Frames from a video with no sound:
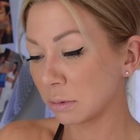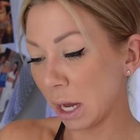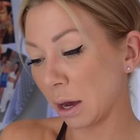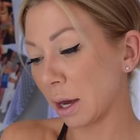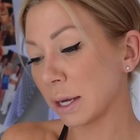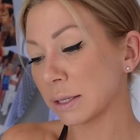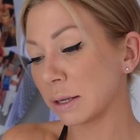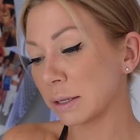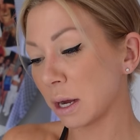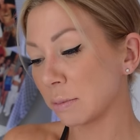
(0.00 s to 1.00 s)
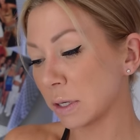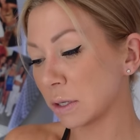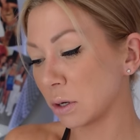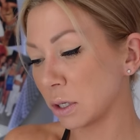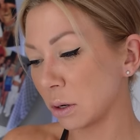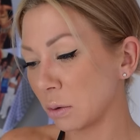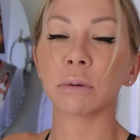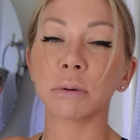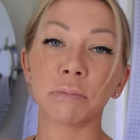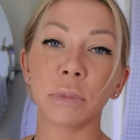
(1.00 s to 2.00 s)
Yeah, I guess in these times that's a good deal.
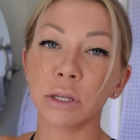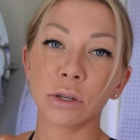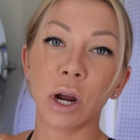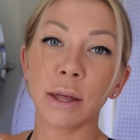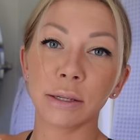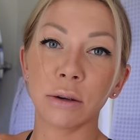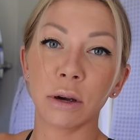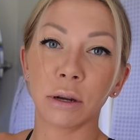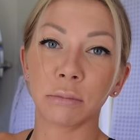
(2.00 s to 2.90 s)
Oh, let's try this on.